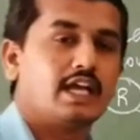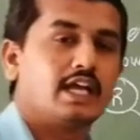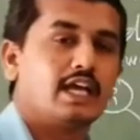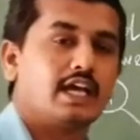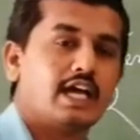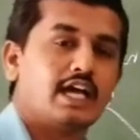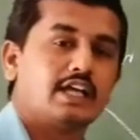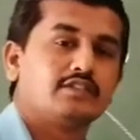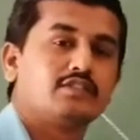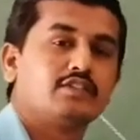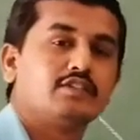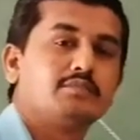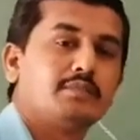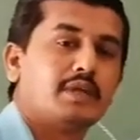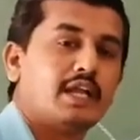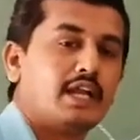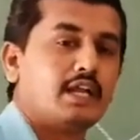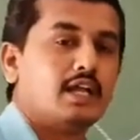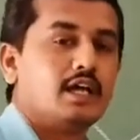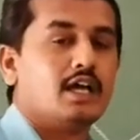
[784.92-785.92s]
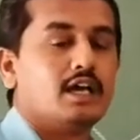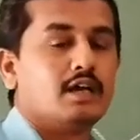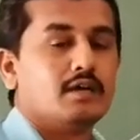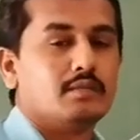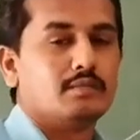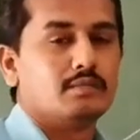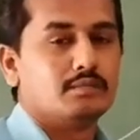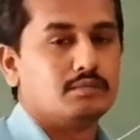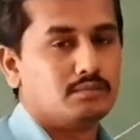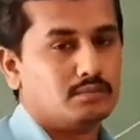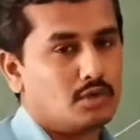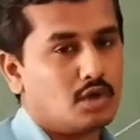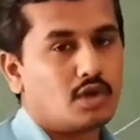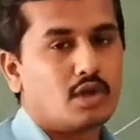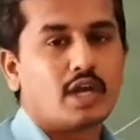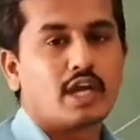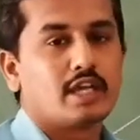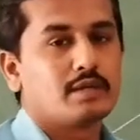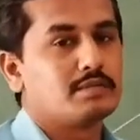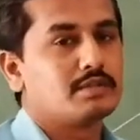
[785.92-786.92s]
as in
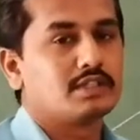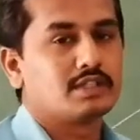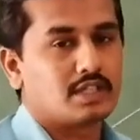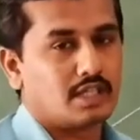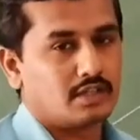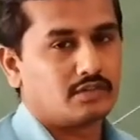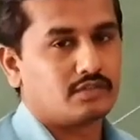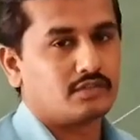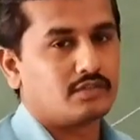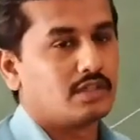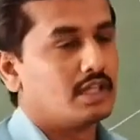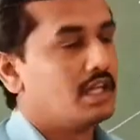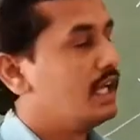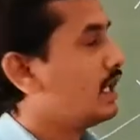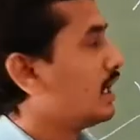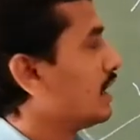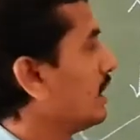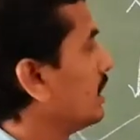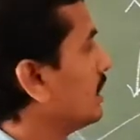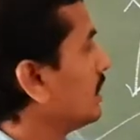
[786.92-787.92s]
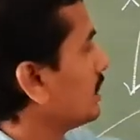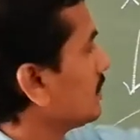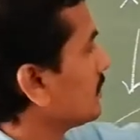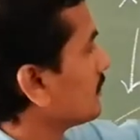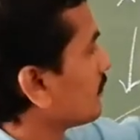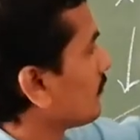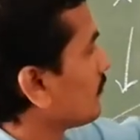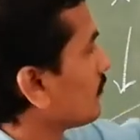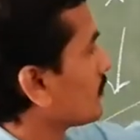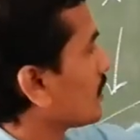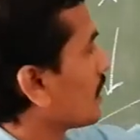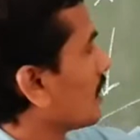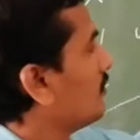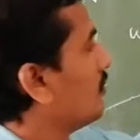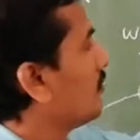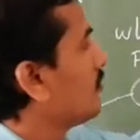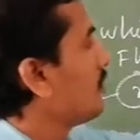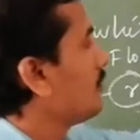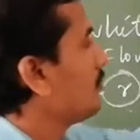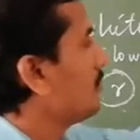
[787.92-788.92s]
monohybrid class. Here
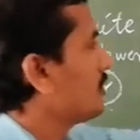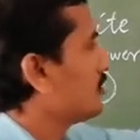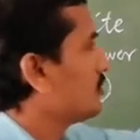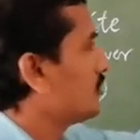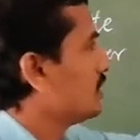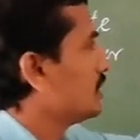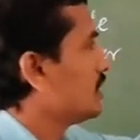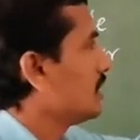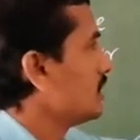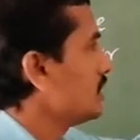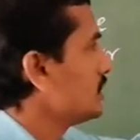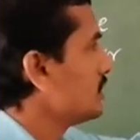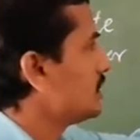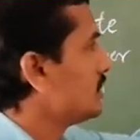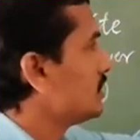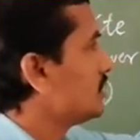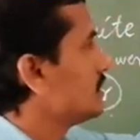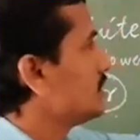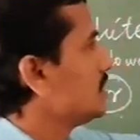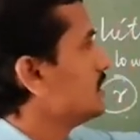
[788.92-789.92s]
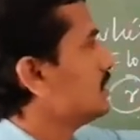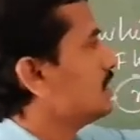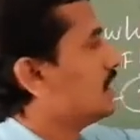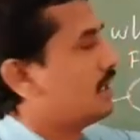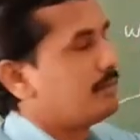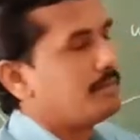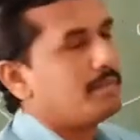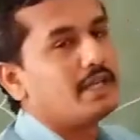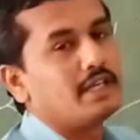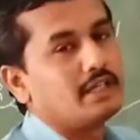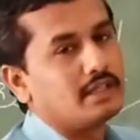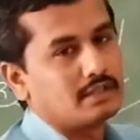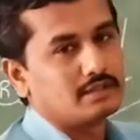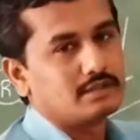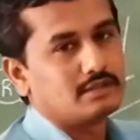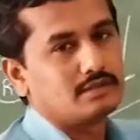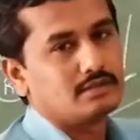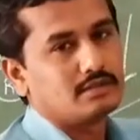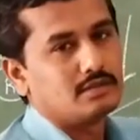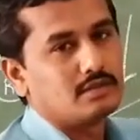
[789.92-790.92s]
50% pink.
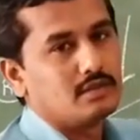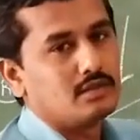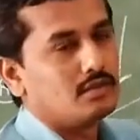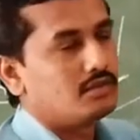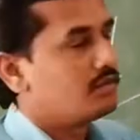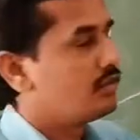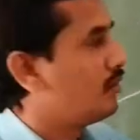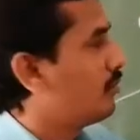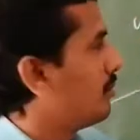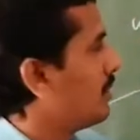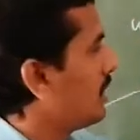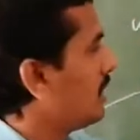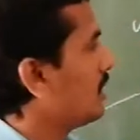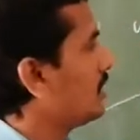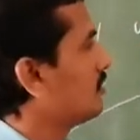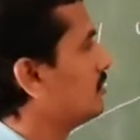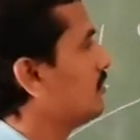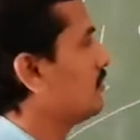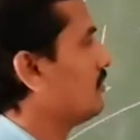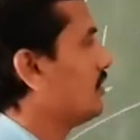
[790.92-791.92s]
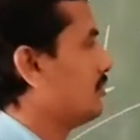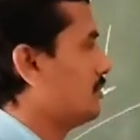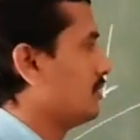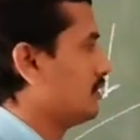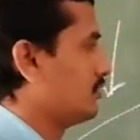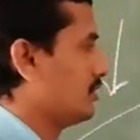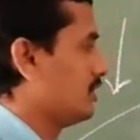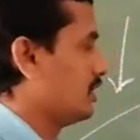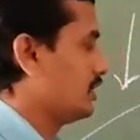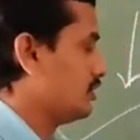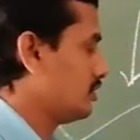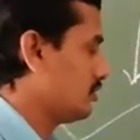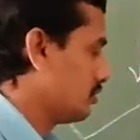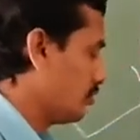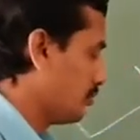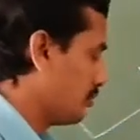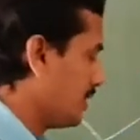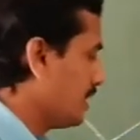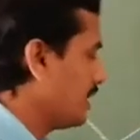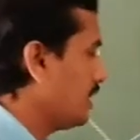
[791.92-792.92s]
So, pink is 50%.
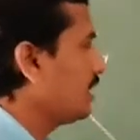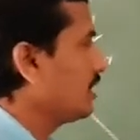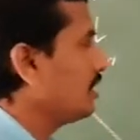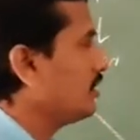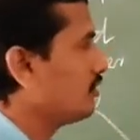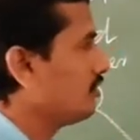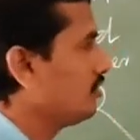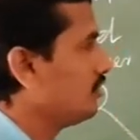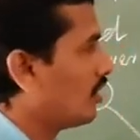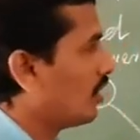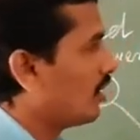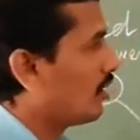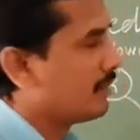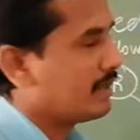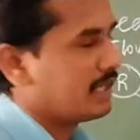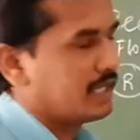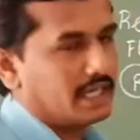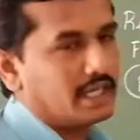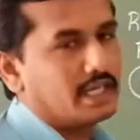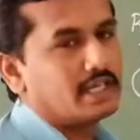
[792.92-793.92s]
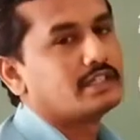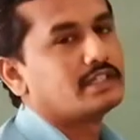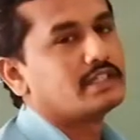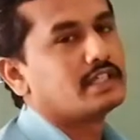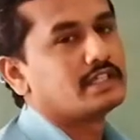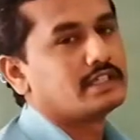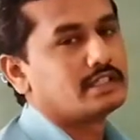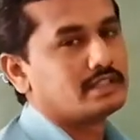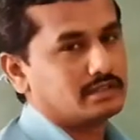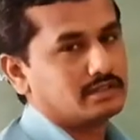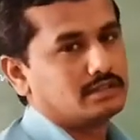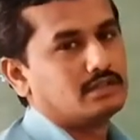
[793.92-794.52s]
So, pink is dominated